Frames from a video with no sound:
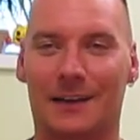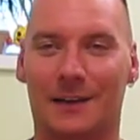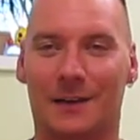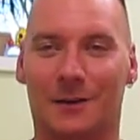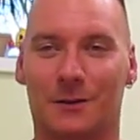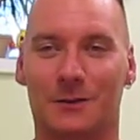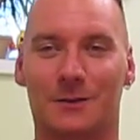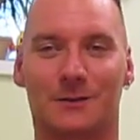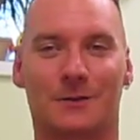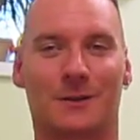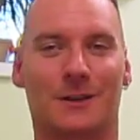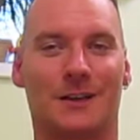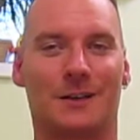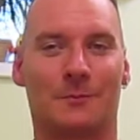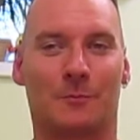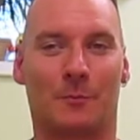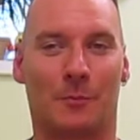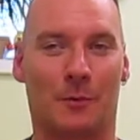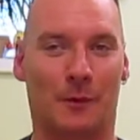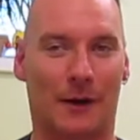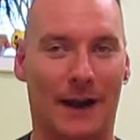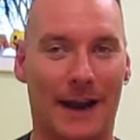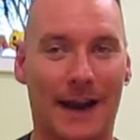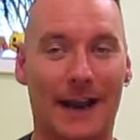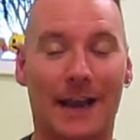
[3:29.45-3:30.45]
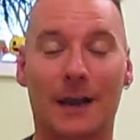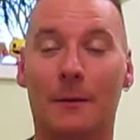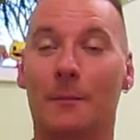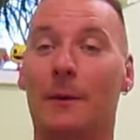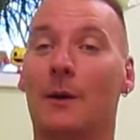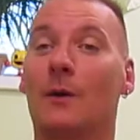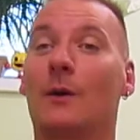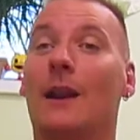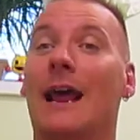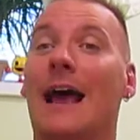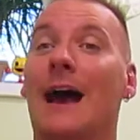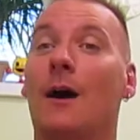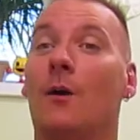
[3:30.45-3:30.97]
you always want to brag
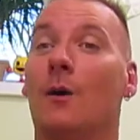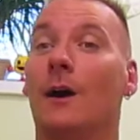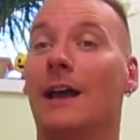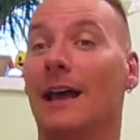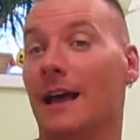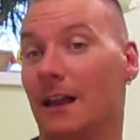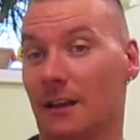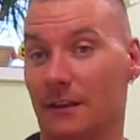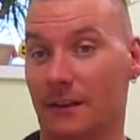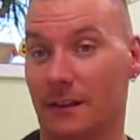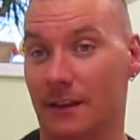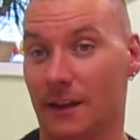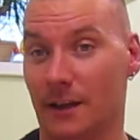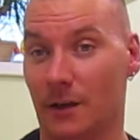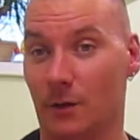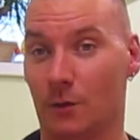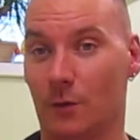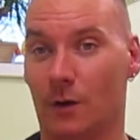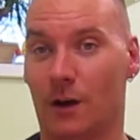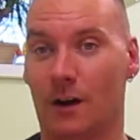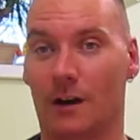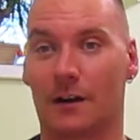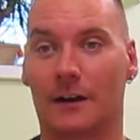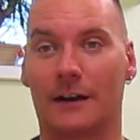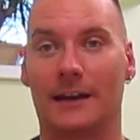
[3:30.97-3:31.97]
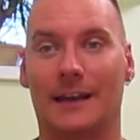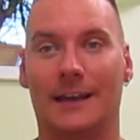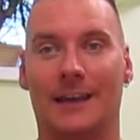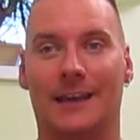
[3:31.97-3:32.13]
about how healthy you are.